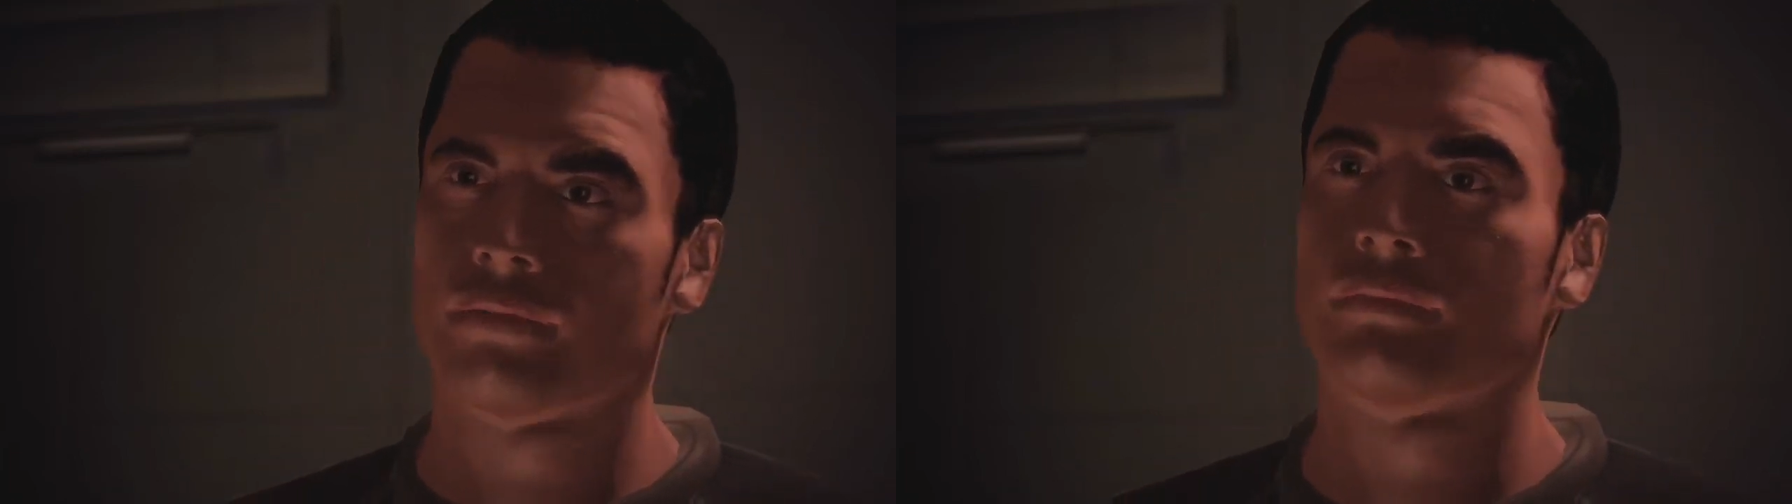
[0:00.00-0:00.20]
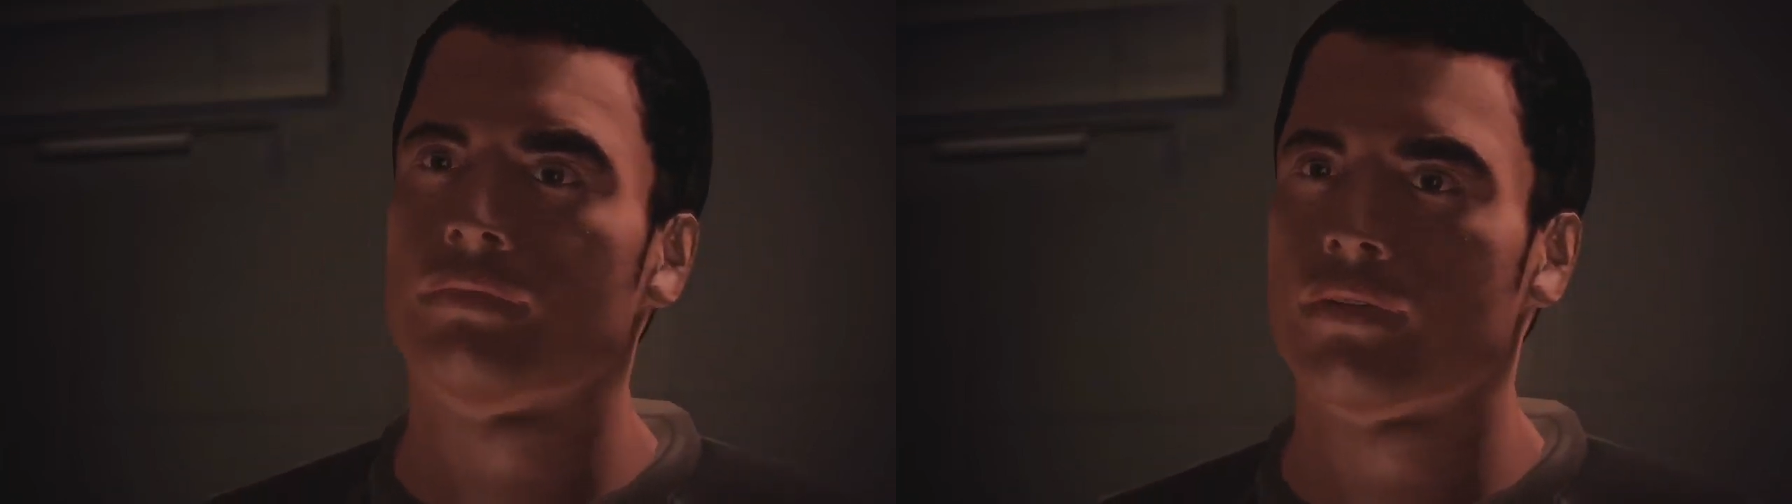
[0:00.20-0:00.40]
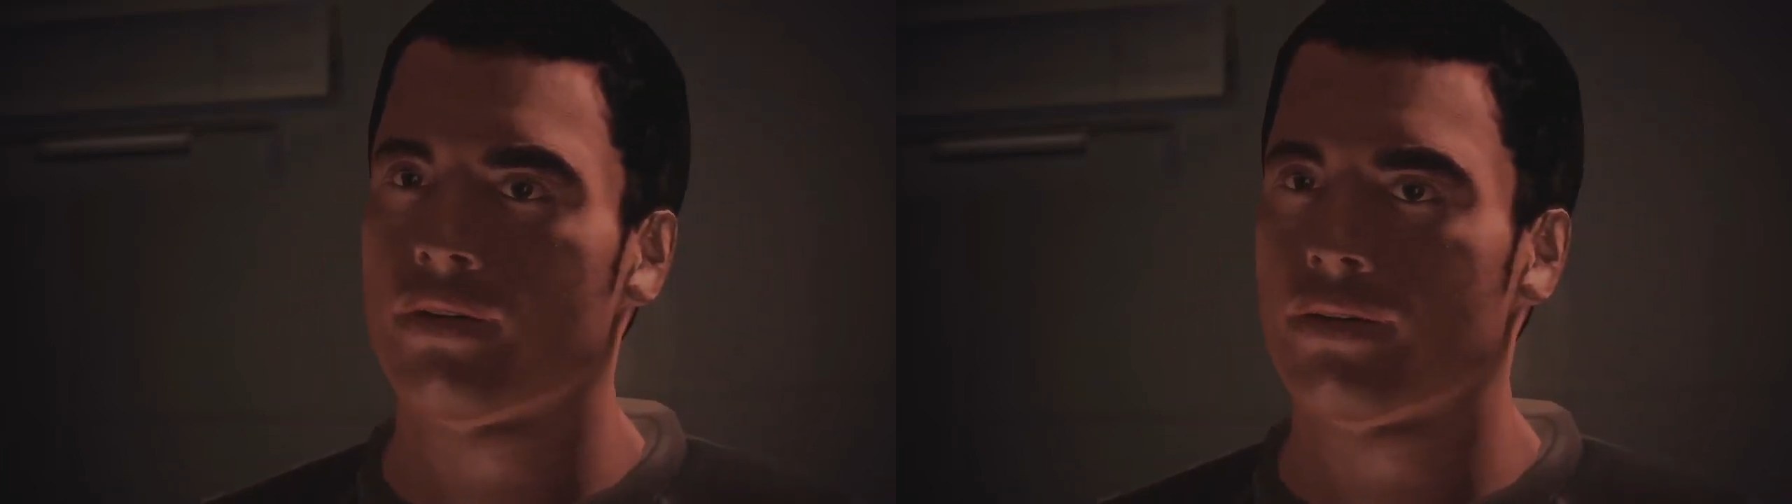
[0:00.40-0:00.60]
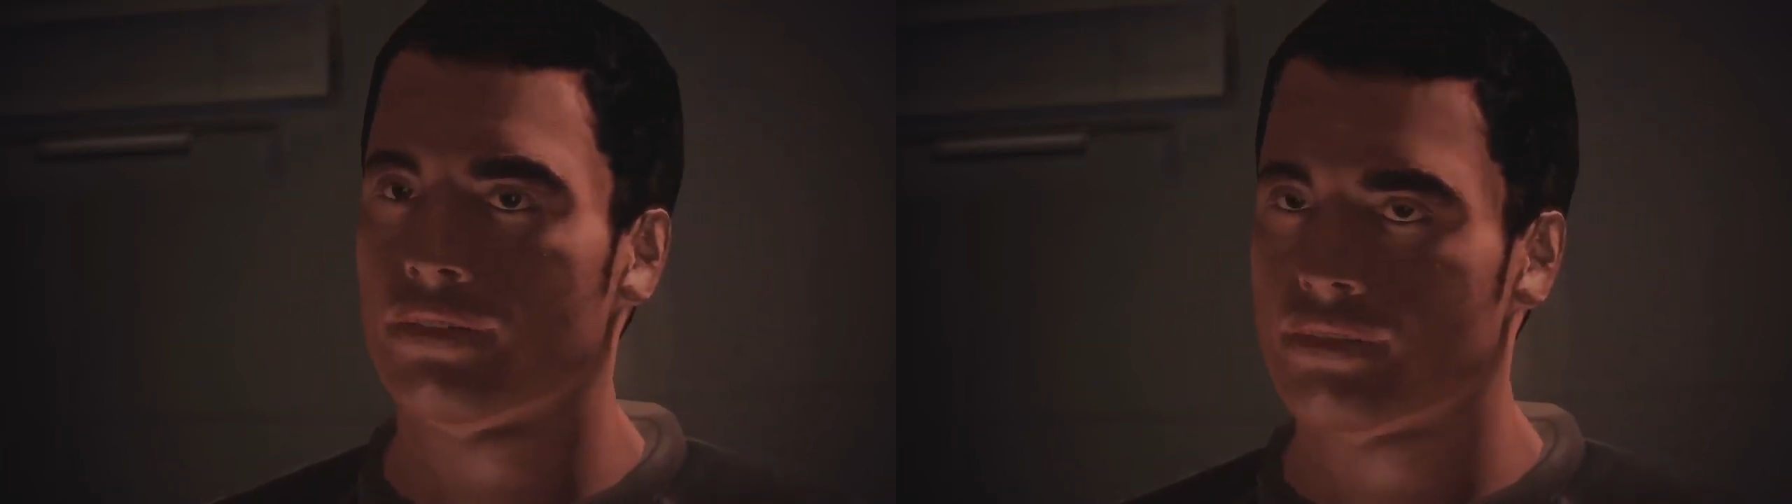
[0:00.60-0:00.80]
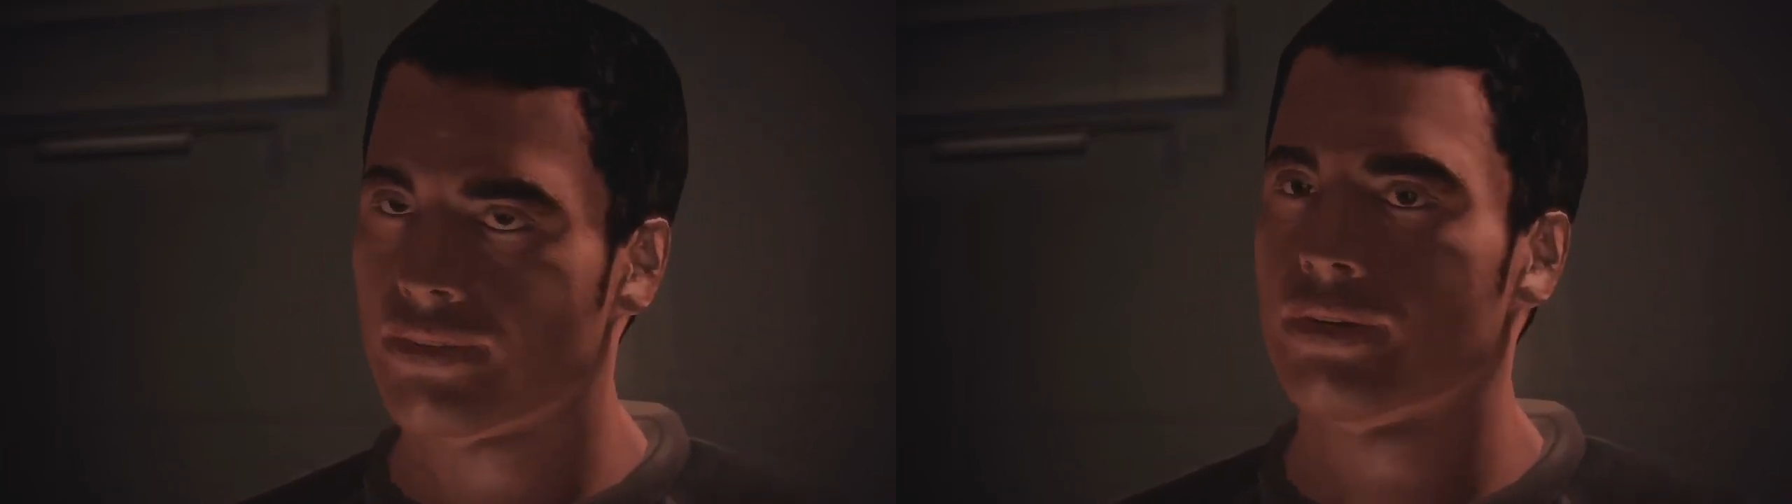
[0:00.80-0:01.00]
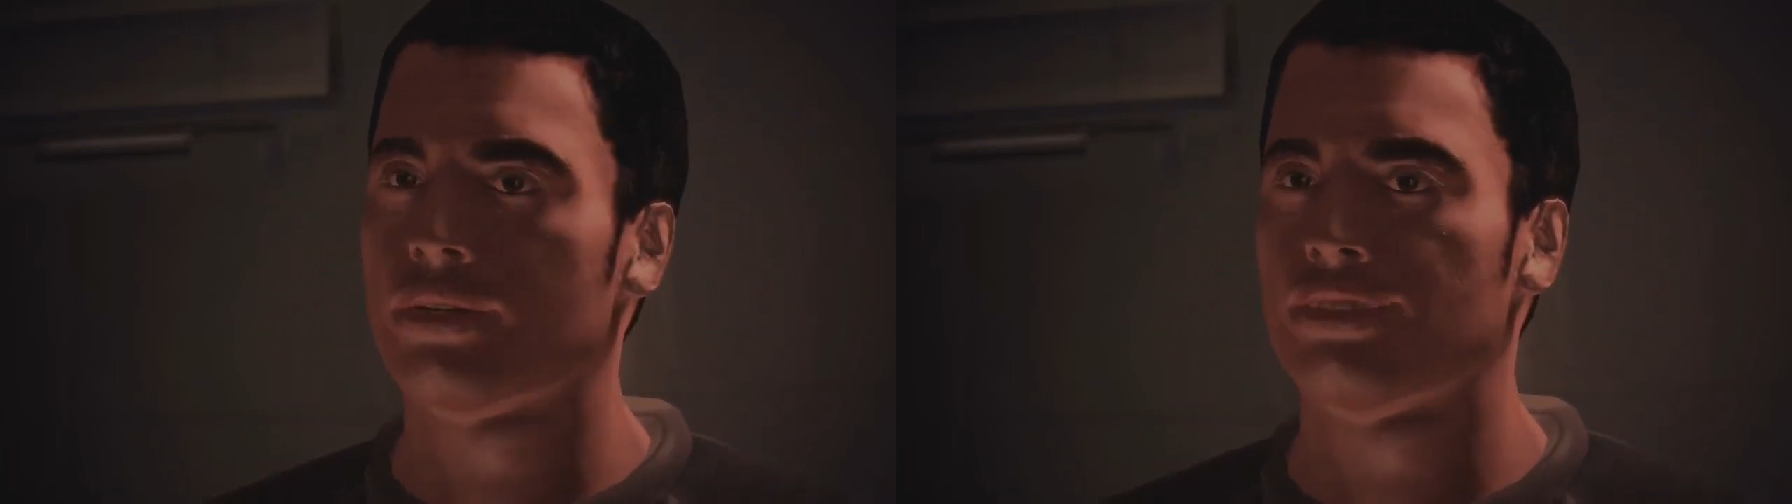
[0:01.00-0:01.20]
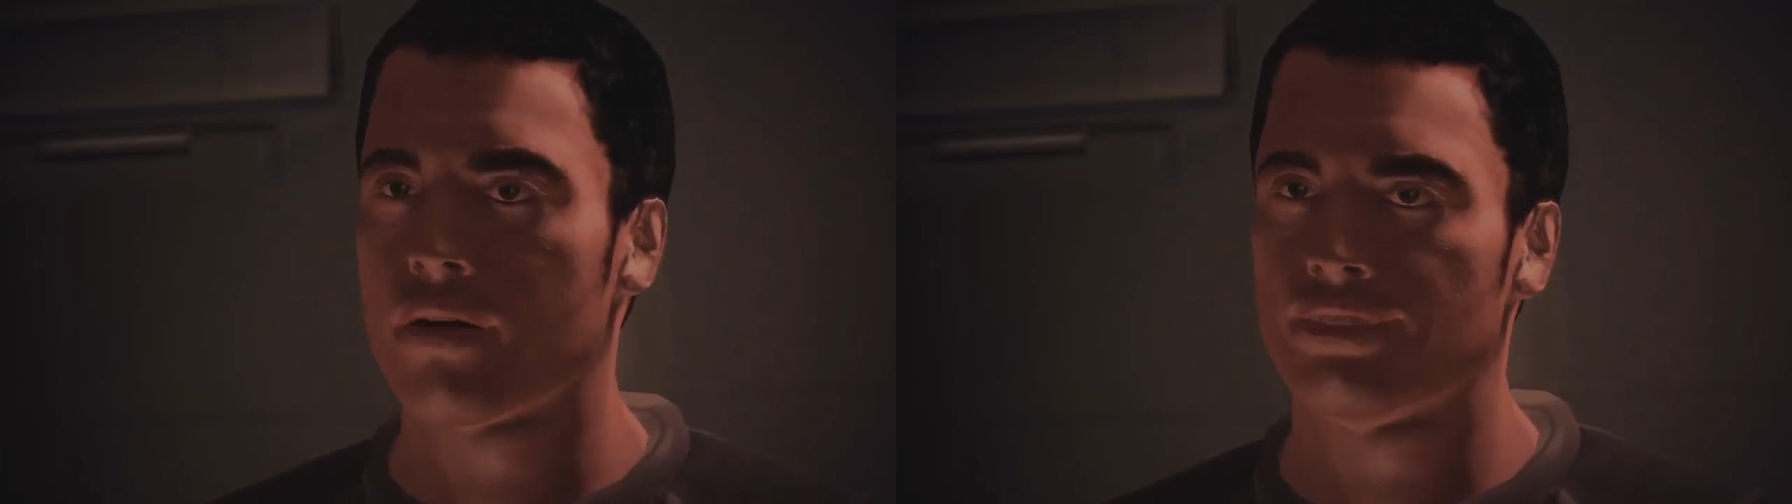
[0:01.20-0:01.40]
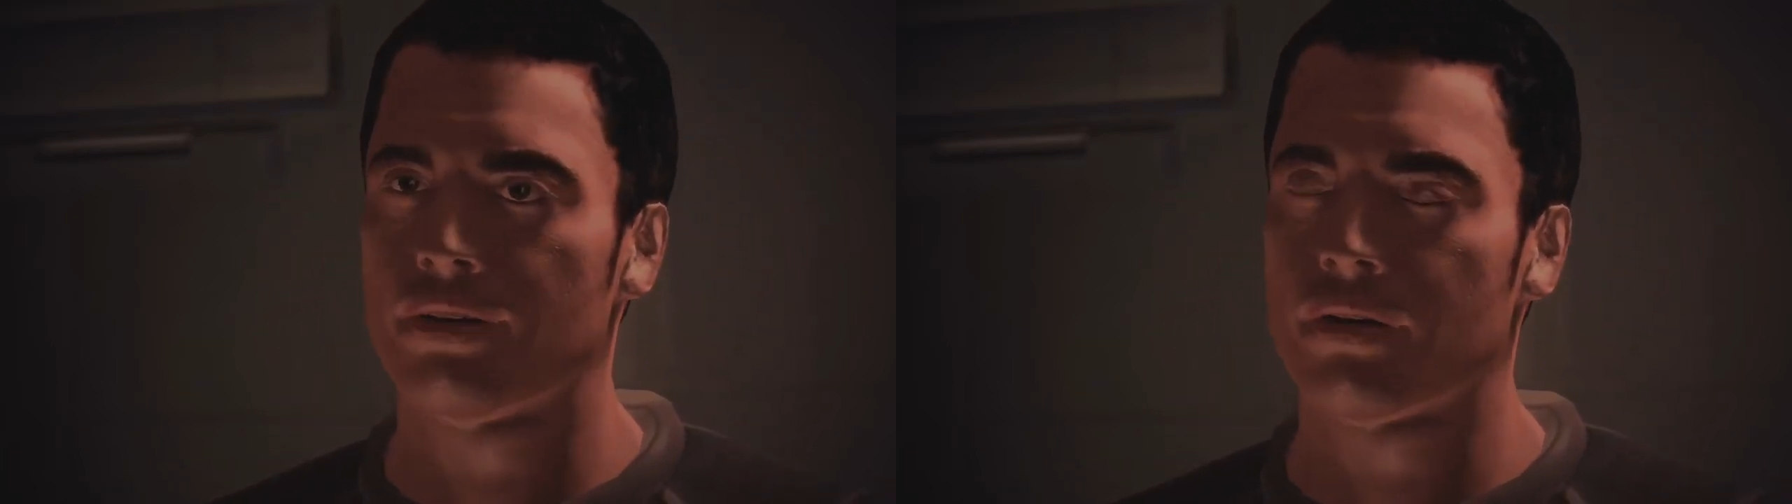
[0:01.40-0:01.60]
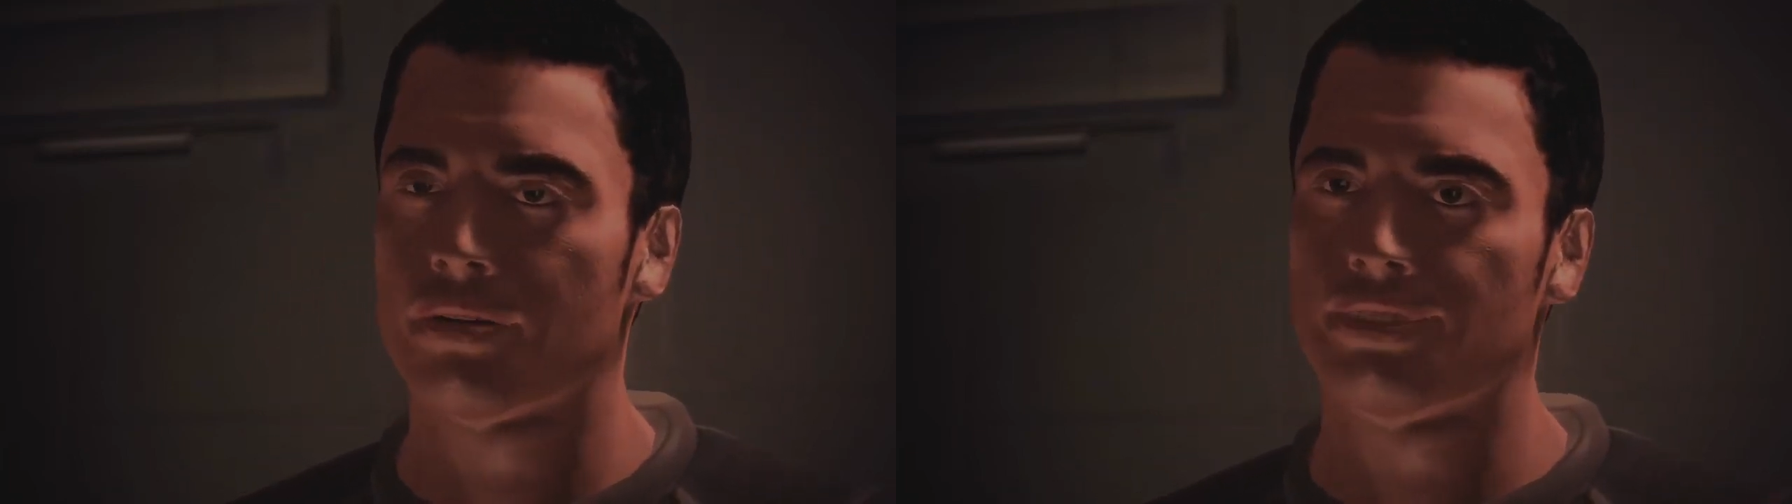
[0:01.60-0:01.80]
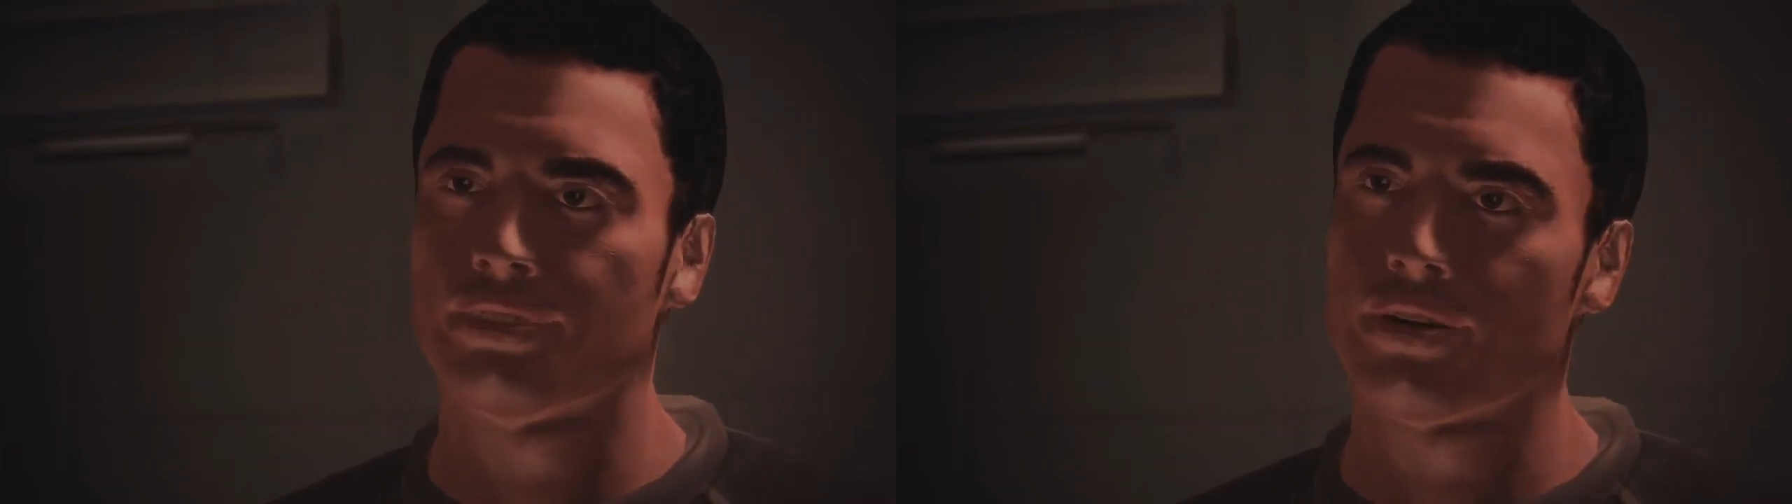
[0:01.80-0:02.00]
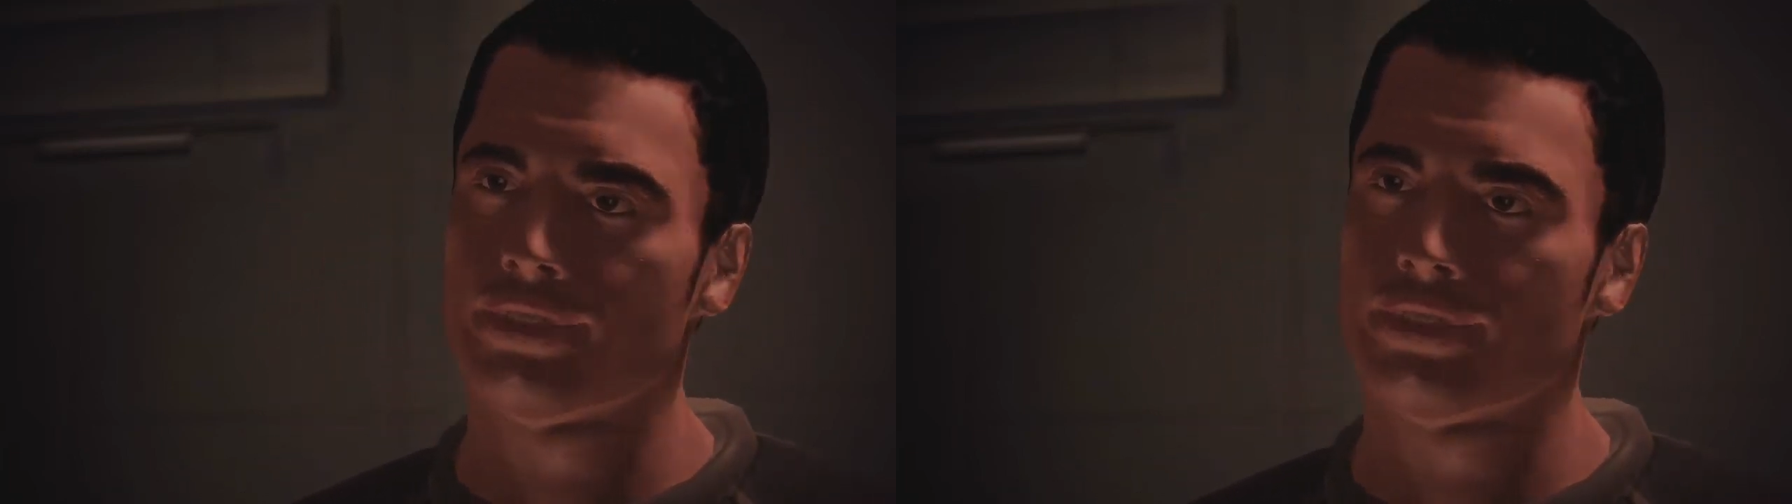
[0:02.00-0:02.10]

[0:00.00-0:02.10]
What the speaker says: They're jerks and saints, just like